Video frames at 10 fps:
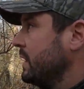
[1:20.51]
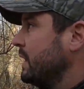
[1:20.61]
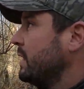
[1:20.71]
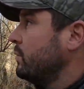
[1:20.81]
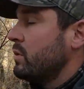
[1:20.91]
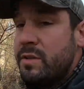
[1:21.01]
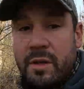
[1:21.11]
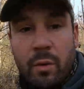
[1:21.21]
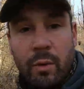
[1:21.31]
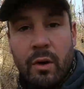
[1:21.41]
and we're just
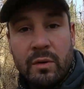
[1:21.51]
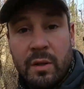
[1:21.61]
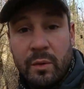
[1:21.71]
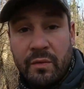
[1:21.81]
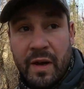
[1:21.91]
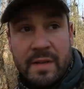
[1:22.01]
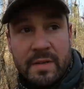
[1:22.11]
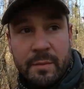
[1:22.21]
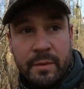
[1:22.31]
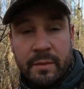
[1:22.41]
gonna walk till we find
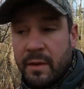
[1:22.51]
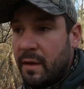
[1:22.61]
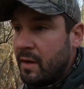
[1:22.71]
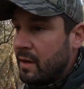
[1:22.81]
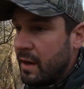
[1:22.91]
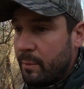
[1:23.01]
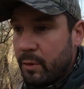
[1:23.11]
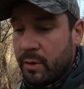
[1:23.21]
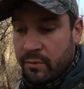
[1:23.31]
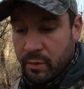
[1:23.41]
something. I'm
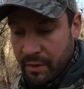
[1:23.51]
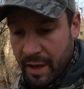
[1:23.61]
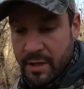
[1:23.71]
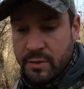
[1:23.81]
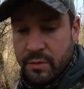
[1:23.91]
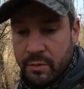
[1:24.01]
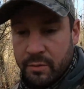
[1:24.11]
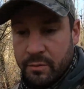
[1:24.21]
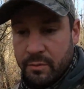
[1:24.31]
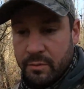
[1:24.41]
looking for natural,
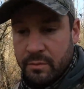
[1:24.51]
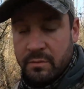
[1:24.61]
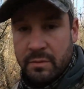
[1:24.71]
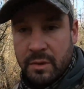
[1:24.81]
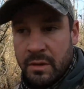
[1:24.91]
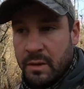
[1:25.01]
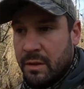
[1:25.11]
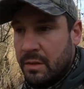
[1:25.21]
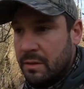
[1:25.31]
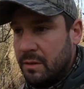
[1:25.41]

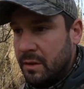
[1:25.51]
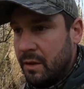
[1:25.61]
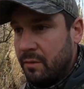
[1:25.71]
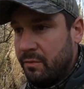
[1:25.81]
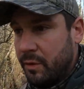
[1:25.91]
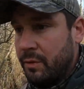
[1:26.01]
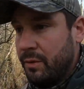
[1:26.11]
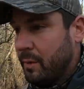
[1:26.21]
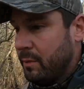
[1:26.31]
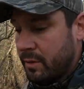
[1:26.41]
you know, food.
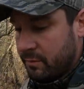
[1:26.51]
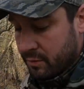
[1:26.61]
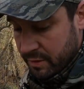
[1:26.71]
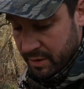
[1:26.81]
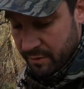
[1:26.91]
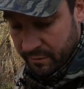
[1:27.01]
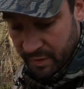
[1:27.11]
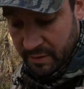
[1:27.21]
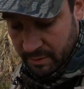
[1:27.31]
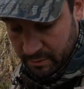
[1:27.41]
I'm looking for deer
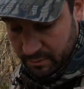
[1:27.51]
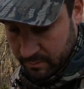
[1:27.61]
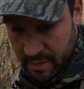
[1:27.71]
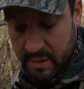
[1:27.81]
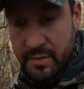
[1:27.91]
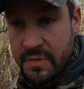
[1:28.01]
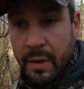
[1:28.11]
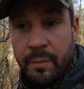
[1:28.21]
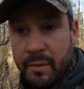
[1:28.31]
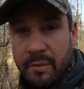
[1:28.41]
feeding on
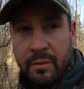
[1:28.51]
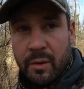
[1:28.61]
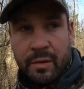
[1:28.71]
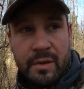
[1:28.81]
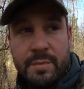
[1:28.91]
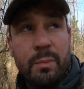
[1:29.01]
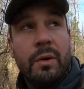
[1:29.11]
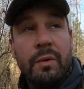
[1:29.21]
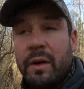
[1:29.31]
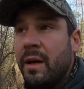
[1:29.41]
something, whether it's
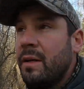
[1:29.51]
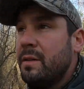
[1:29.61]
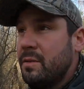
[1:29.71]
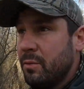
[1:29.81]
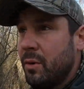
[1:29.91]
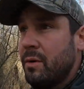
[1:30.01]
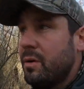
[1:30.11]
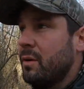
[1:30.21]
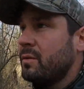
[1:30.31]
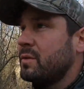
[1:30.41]
privet hedge or water
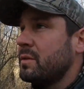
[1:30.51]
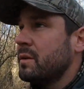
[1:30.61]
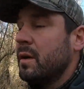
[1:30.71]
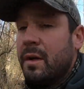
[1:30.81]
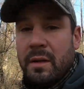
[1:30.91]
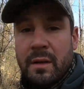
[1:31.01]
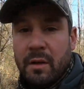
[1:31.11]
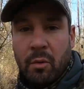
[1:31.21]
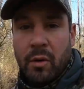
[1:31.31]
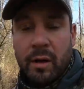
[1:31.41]
oaks or
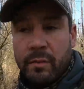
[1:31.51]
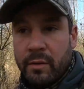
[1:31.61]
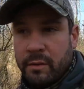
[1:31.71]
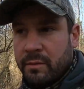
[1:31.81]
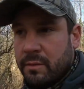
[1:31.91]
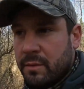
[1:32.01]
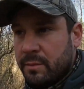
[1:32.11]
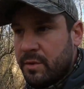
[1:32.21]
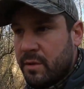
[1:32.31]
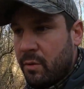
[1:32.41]
whatever. I'm
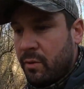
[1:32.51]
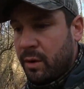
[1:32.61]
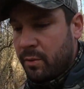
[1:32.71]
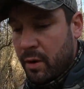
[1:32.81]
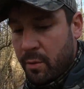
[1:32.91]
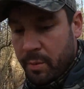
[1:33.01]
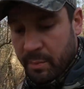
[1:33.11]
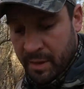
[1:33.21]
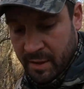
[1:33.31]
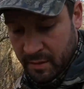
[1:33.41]
just going in with an open
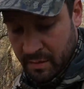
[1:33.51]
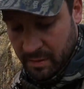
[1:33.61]
mind,